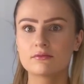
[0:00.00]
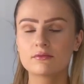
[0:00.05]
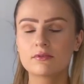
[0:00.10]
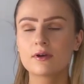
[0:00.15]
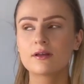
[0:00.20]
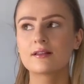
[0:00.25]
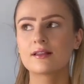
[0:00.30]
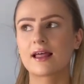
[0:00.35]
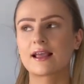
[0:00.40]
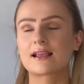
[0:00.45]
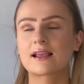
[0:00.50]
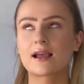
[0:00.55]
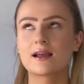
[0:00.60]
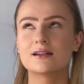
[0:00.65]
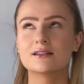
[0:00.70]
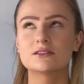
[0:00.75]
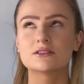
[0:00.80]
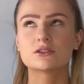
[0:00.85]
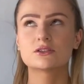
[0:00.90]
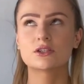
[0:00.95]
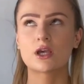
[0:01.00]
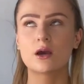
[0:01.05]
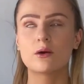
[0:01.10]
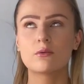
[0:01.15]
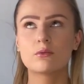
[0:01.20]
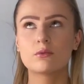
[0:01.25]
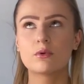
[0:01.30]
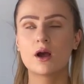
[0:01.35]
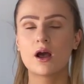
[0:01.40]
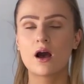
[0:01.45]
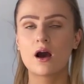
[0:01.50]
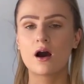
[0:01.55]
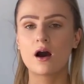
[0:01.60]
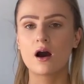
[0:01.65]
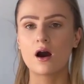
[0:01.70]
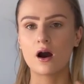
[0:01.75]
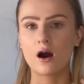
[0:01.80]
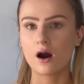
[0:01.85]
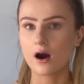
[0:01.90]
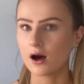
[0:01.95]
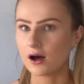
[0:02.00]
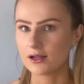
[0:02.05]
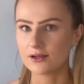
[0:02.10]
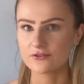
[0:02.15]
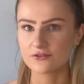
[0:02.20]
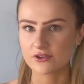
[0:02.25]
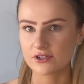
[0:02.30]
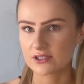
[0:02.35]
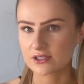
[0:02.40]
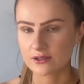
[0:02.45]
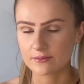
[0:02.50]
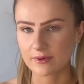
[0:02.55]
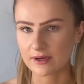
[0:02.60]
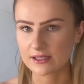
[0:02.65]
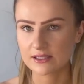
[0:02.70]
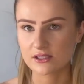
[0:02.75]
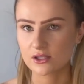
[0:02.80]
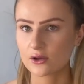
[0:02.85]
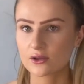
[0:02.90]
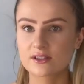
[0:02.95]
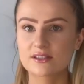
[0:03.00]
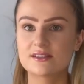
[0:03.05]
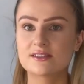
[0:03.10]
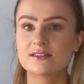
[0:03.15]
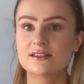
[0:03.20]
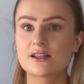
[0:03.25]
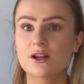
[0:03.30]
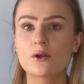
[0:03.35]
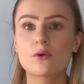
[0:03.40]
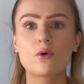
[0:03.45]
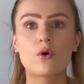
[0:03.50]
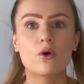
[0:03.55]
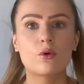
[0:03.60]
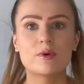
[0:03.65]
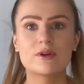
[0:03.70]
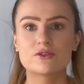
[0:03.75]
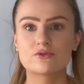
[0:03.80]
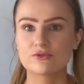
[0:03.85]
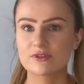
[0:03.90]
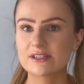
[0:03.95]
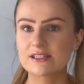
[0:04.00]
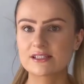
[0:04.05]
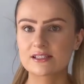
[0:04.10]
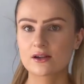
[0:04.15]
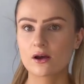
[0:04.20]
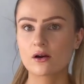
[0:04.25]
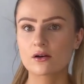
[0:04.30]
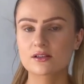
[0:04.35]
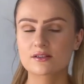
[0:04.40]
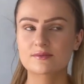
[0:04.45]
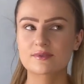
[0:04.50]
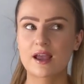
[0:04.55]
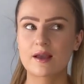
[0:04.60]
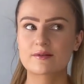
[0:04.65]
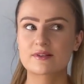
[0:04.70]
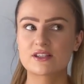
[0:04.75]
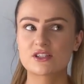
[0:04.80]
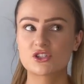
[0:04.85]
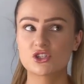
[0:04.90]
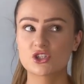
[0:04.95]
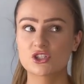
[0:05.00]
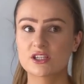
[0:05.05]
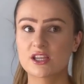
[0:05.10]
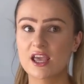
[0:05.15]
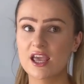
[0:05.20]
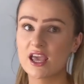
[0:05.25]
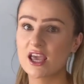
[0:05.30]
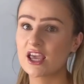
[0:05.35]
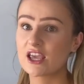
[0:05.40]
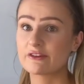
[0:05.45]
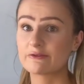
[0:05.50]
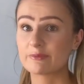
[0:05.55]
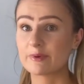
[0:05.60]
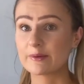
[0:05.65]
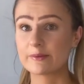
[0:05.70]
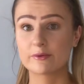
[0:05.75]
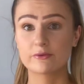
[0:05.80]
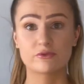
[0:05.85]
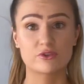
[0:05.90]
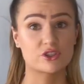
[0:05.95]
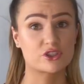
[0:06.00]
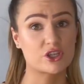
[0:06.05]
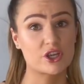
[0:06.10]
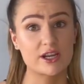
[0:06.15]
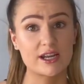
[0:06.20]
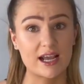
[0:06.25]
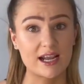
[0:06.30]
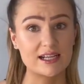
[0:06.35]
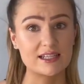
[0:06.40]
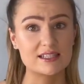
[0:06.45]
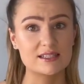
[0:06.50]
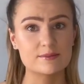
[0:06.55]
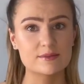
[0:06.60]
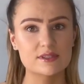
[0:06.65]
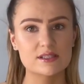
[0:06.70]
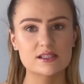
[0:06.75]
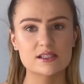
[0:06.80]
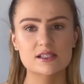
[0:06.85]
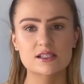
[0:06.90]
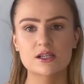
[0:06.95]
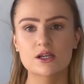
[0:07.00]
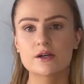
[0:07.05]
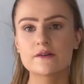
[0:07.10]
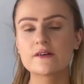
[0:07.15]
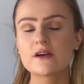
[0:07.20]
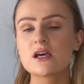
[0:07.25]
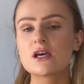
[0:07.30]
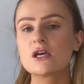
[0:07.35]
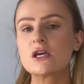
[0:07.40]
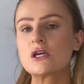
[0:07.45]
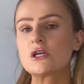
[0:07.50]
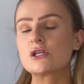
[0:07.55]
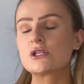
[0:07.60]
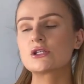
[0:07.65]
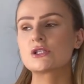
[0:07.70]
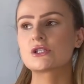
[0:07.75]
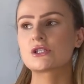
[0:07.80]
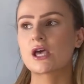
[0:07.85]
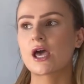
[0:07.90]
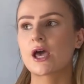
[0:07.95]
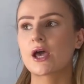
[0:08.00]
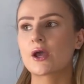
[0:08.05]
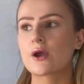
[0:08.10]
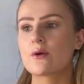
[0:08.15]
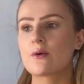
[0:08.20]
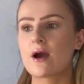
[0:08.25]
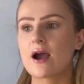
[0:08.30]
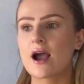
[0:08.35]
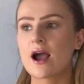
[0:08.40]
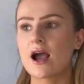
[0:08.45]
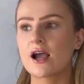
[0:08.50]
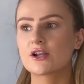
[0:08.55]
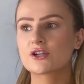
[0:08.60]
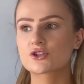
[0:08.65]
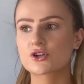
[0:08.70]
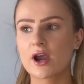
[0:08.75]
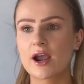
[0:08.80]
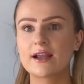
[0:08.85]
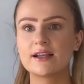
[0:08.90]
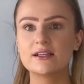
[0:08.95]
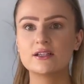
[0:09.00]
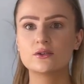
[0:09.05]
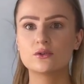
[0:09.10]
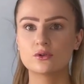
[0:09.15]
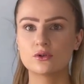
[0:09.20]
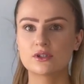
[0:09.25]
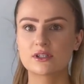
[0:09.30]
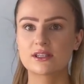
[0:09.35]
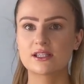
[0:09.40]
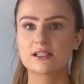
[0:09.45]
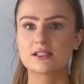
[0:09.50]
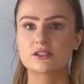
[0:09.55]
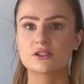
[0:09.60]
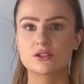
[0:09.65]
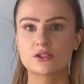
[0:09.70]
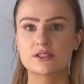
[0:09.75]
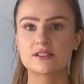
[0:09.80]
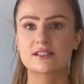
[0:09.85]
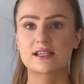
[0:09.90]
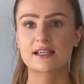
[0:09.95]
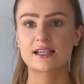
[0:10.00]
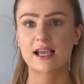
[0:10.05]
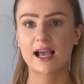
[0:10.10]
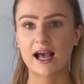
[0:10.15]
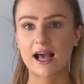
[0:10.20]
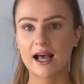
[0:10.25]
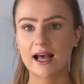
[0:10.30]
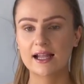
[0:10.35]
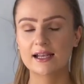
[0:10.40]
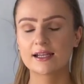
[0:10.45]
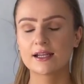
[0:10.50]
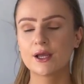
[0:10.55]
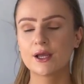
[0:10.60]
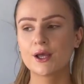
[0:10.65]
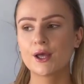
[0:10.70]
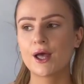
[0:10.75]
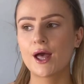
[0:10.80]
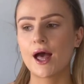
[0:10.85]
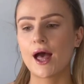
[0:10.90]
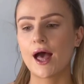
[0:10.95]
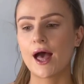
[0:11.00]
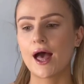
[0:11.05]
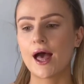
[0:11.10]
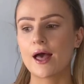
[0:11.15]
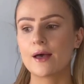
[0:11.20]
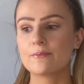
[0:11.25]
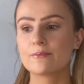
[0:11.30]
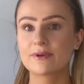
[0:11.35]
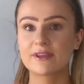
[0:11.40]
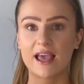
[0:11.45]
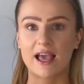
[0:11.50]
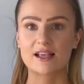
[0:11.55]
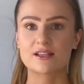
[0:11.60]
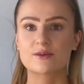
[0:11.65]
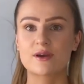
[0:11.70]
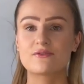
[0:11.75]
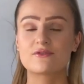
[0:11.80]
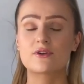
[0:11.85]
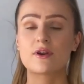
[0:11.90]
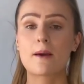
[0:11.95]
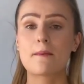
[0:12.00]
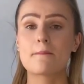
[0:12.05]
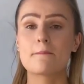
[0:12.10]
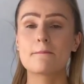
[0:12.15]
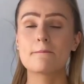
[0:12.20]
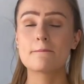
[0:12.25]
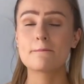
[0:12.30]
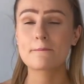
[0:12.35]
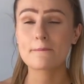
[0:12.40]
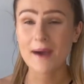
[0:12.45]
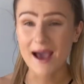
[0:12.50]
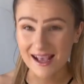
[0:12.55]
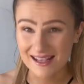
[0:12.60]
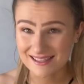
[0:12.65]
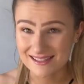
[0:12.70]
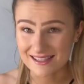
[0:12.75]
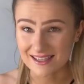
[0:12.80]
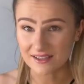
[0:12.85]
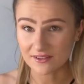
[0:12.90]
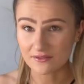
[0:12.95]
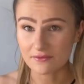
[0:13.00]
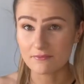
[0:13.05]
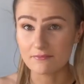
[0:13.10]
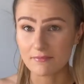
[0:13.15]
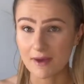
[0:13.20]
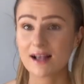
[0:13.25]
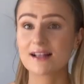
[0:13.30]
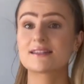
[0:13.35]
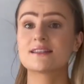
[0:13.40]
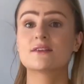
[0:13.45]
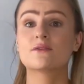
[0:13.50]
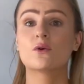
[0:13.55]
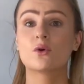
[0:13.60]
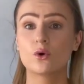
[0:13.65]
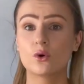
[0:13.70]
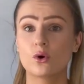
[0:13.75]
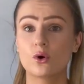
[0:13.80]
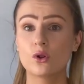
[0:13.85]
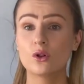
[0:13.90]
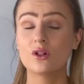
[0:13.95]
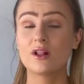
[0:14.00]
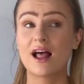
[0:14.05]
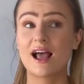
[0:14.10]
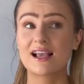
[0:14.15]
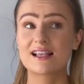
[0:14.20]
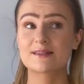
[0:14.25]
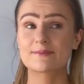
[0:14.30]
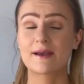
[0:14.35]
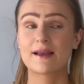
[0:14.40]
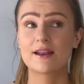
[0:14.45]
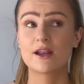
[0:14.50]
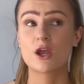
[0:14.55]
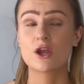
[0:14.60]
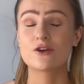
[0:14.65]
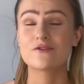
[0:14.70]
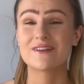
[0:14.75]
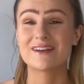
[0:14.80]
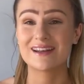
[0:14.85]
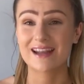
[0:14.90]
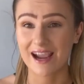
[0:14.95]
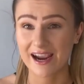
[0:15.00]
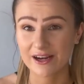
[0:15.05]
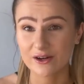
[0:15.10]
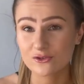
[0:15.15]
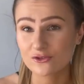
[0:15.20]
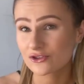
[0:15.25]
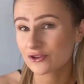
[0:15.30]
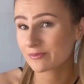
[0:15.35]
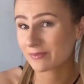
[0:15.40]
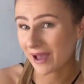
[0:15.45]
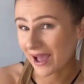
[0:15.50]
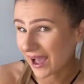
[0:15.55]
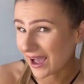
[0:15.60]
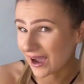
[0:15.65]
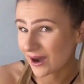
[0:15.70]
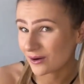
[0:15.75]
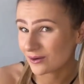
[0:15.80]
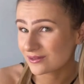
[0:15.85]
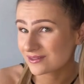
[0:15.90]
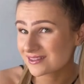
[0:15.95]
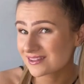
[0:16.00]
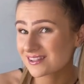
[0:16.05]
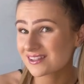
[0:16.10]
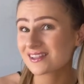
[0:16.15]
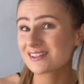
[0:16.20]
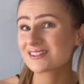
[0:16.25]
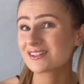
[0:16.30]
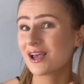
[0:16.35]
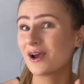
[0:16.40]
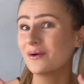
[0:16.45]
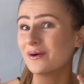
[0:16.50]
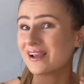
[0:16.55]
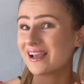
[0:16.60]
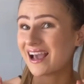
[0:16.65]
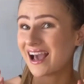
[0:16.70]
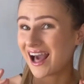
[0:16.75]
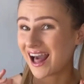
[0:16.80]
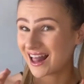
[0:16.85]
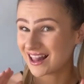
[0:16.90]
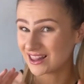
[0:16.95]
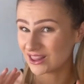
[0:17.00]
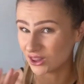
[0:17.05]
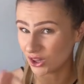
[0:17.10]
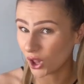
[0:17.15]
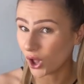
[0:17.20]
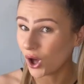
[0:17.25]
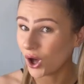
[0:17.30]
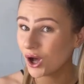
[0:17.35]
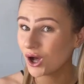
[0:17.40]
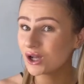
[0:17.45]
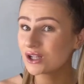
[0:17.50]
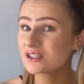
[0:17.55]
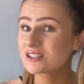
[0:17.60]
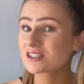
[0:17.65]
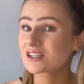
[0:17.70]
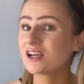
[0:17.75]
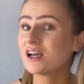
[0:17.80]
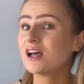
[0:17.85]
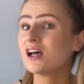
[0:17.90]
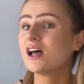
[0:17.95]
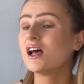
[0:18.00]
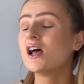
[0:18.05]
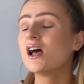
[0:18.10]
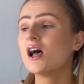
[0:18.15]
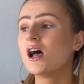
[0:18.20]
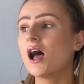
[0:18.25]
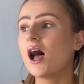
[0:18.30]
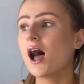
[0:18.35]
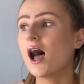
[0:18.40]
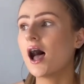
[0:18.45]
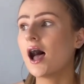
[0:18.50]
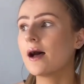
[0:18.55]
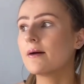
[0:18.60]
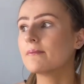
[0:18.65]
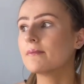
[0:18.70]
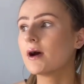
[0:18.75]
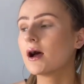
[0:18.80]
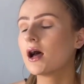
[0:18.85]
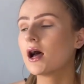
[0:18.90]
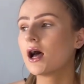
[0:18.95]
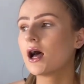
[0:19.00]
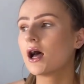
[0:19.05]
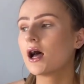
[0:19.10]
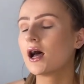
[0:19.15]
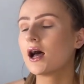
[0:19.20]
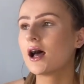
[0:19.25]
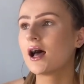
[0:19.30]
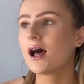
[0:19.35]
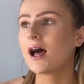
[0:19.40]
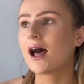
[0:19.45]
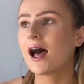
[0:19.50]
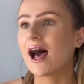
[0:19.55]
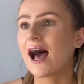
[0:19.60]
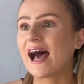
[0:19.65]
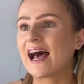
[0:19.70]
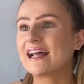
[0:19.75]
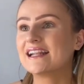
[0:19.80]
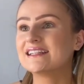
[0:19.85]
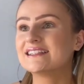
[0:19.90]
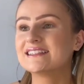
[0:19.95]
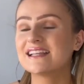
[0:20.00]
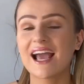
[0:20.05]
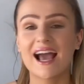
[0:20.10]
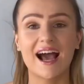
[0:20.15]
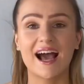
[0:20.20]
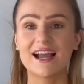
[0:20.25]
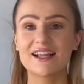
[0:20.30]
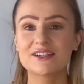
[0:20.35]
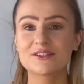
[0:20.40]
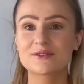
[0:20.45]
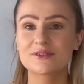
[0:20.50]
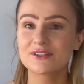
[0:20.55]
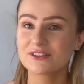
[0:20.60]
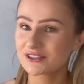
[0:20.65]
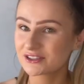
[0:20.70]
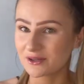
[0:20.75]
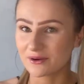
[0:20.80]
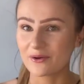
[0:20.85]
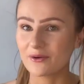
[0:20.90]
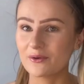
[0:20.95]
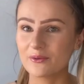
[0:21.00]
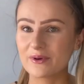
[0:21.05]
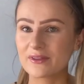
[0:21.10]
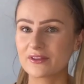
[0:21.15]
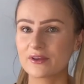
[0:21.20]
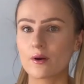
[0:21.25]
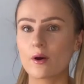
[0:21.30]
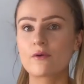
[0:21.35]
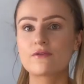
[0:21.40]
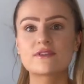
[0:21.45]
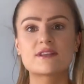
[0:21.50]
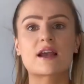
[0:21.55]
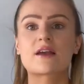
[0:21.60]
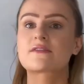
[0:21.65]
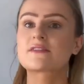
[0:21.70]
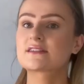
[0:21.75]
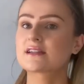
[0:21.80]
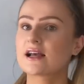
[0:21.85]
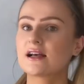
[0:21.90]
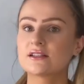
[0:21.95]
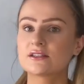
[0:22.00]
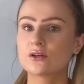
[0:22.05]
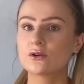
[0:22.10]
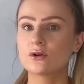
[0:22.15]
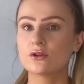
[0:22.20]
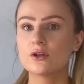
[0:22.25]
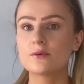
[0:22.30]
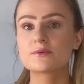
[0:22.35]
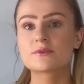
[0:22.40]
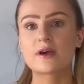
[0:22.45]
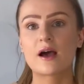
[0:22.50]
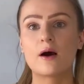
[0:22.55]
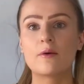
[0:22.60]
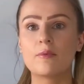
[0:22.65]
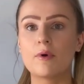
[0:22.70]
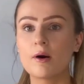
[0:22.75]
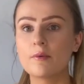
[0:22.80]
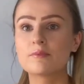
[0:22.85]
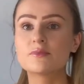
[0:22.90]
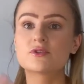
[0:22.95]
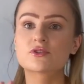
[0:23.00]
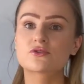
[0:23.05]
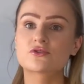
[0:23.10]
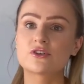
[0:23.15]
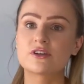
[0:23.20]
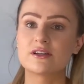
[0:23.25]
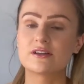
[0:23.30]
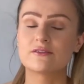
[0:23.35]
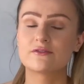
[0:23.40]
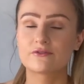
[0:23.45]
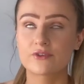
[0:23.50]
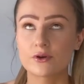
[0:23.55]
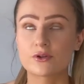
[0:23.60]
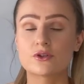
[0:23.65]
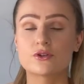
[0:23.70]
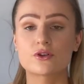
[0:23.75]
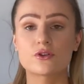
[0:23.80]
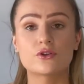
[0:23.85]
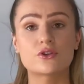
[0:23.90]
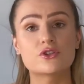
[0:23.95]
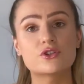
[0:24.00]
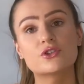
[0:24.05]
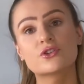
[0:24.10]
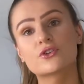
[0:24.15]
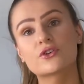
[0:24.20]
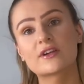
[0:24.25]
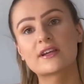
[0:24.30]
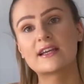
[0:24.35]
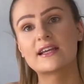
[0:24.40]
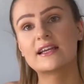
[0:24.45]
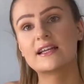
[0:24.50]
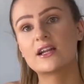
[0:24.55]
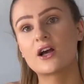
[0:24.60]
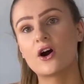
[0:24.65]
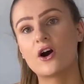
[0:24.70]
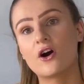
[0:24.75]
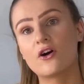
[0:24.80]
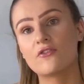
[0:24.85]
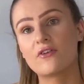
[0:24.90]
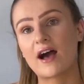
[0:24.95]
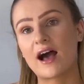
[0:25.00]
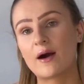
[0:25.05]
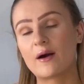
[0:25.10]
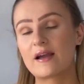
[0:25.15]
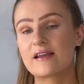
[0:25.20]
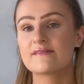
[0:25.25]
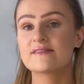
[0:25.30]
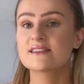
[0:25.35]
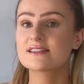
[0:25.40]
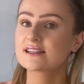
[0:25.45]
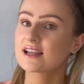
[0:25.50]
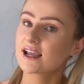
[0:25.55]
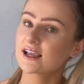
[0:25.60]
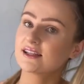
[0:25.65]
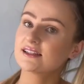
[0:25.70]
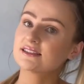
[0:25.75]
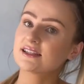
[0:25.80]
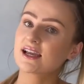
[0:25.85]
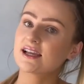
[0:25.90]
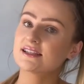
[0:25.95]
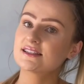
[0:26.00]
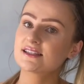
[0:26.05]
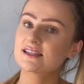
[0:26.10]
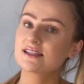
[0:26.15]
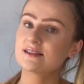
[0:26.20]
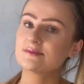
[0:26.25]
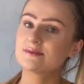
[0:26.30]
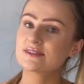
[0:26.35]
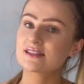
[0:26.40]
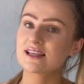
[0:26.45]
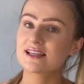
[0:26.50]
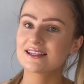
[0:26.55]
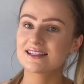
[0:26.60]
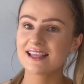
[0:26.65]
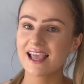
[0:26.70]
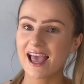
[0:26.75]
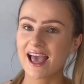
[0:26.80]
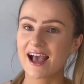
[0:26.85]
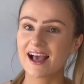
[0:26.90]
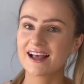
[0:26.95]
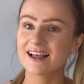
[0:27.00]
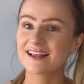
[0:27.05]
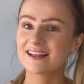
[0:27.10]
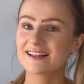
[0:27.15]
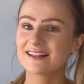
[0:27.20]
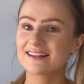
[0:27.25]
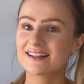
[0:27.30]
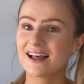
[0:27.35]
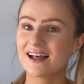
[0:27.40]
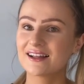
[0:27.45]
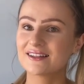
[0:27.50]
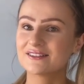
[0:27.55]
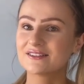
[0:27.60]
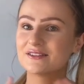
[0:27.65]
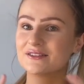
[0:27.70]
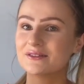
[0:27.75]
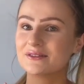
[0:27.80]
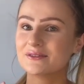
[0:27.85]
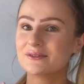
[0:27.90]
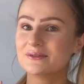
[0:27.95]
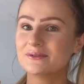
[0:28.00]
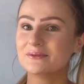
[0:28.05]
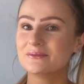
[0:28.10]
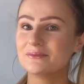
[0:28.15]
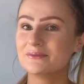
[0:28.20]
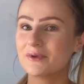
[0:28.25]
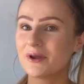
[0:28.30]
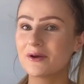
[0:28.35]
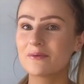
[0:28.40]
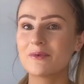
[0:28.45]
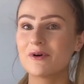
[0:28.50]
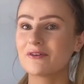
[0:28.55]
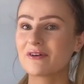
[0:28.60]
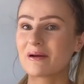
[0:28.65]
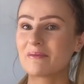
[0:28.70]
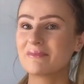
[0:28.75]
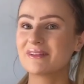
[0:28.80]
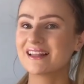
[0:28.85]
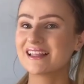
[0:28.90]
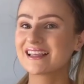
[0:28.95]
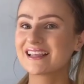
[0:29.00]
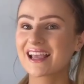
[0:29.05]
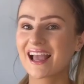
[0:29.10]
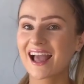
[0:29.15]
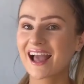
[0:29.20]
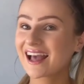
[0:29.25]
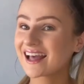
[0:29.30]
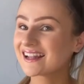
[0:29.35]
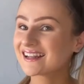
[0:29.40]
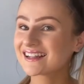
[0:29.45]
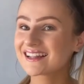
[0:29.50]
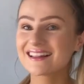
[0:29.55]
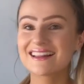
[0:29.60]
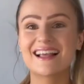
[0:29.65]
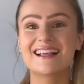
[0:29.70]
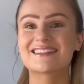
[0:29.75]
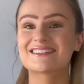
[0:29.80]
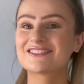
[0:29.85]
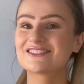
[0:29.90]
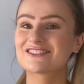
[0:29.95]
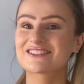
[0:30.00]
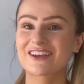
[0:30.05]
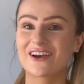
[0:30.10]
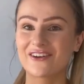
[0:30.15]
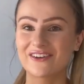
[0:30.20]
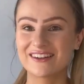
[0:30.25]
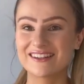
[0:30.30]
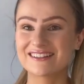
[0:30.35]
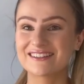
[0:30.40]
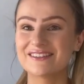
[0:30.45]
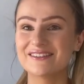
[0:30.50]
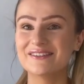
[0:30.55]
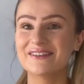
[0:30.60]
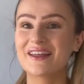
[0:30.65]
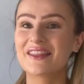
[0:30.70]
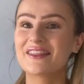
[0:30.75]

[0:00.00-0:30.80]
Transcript: like and it's so hard for it to come back in stock they don't always restock sometimes it's just if people return items and stuff so i try and order things as soon as i can um, but yeah, so I've done a massive, massive haul. I spent over £900, so a lot. Um, and yeah, I just want to show it all with you. Obviously, I've styled it all up, so I'll pop screen photos on the screen of how I've styled items. And yeah, I'll do no more rambling and let's just get on into the